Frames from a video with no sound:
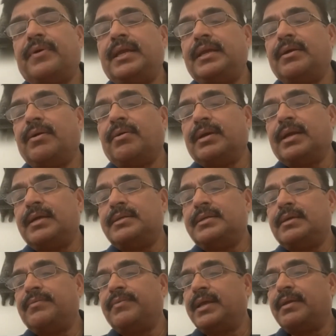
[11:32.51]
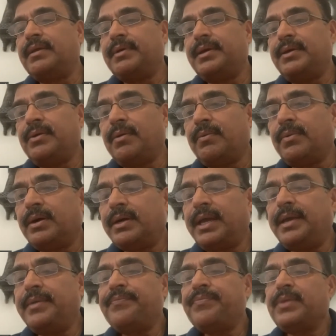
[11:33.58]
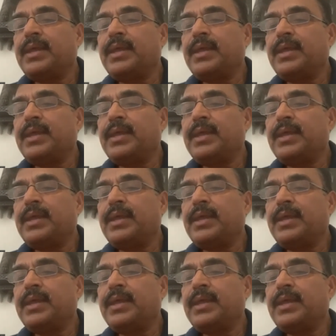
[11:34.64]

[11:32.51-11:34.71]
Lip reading: any organization, wherever you are working,